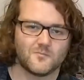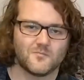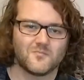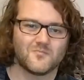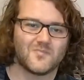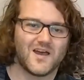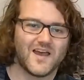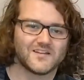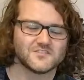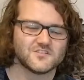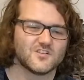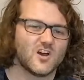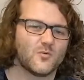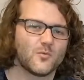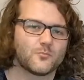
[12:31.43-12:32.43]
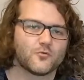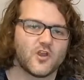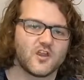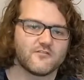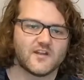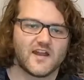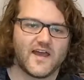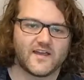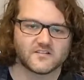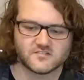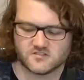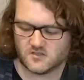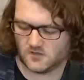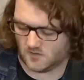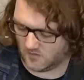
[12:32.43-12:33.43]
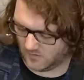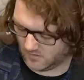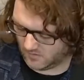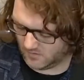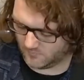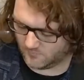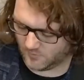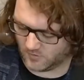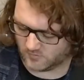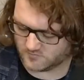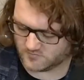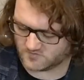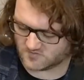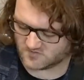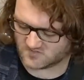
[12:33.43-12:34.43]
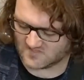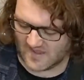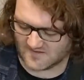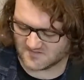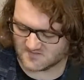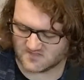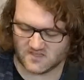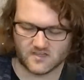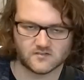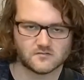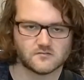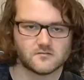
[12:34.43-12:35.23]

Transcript: my hand and arm are pretty relaxed. I'm not tensing